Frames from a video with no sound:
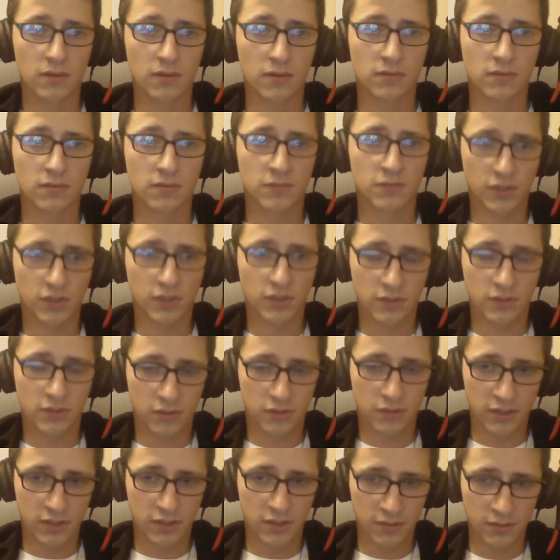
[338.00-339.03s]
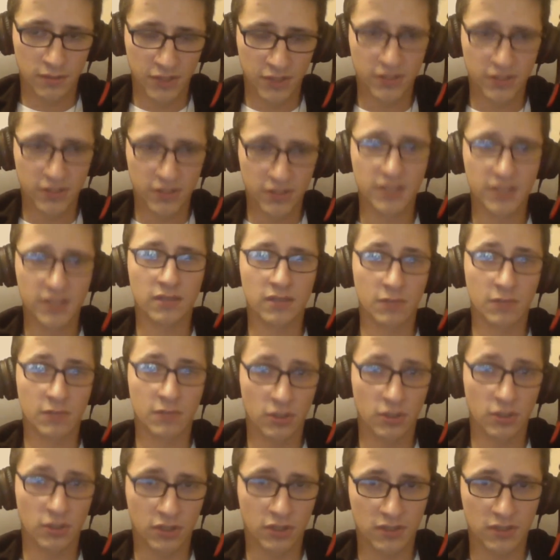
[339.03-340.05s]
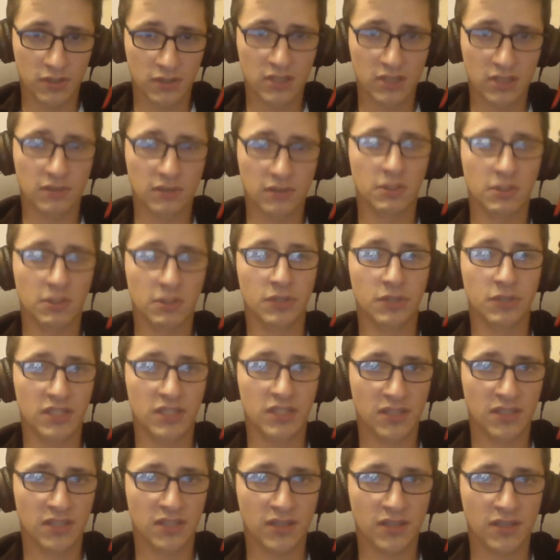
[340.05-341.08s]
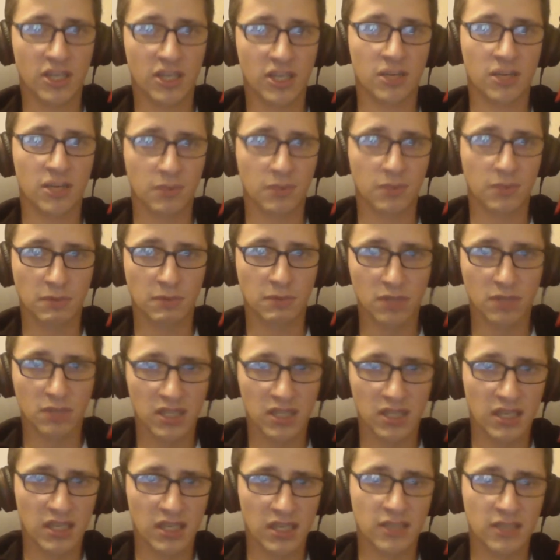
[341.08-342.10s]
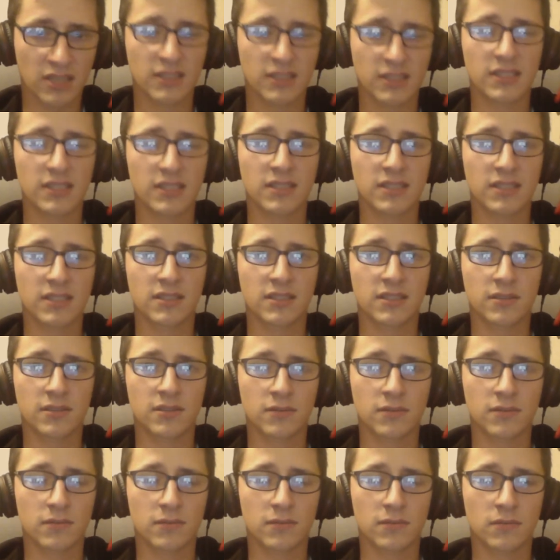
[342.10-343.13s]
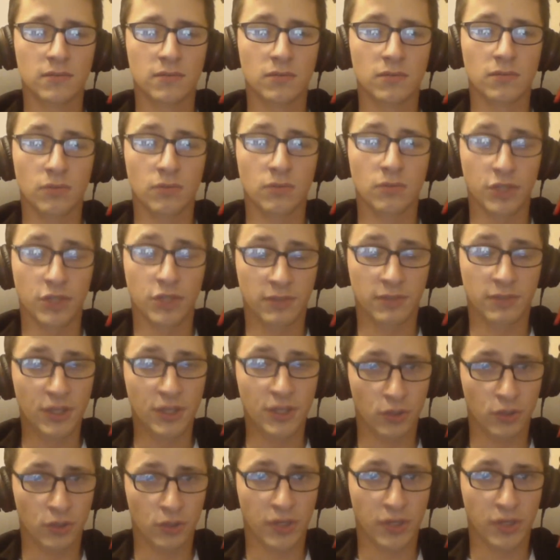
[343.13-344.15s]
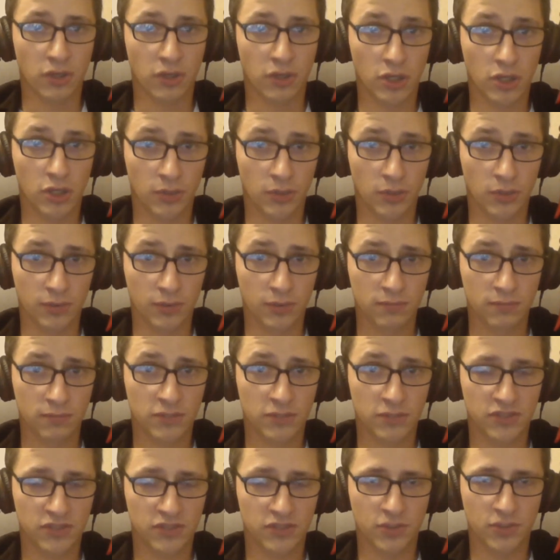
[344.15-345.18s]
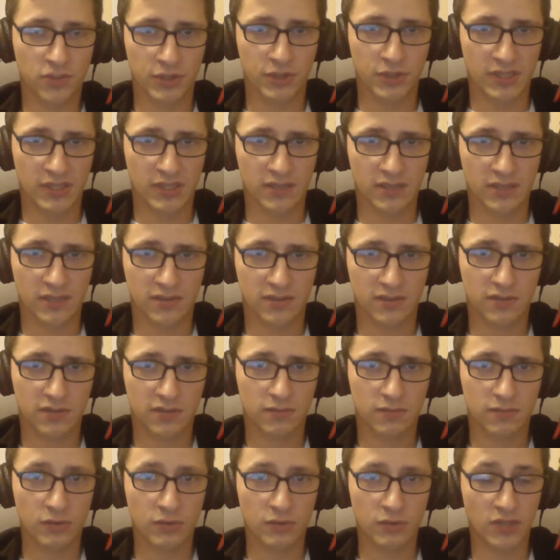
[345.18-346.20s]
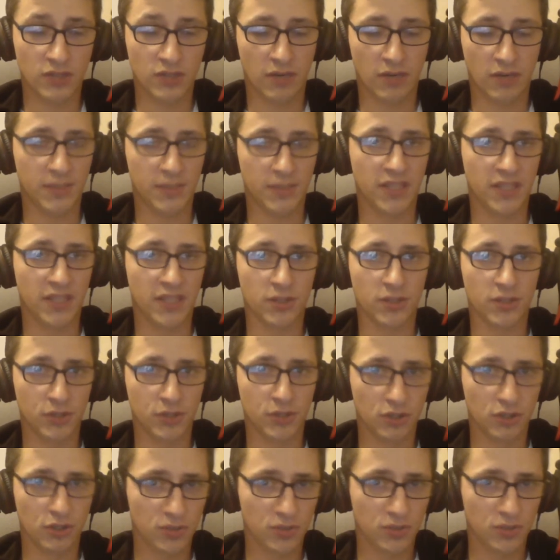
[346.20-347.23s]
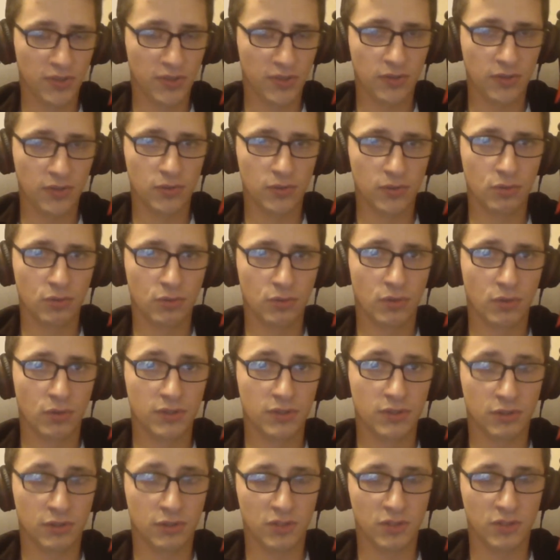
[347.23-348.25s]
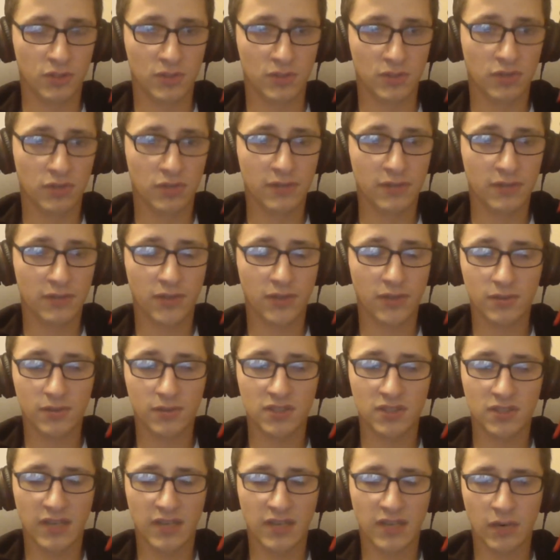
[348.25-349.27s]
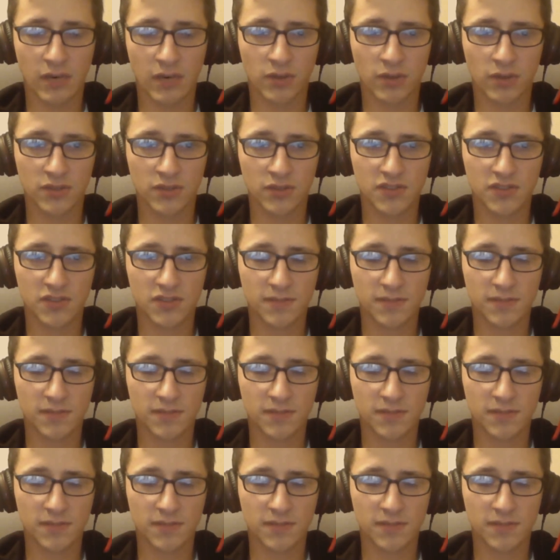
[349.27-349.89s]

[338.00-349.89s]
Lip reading: so you're going to Michigan, let me know when you leave, let me know when you get there, blah, blah, blah. What do you mean you're going alone? Just you and your kids. There's not going to be any other adults with you. You're going to be driving 13 hours.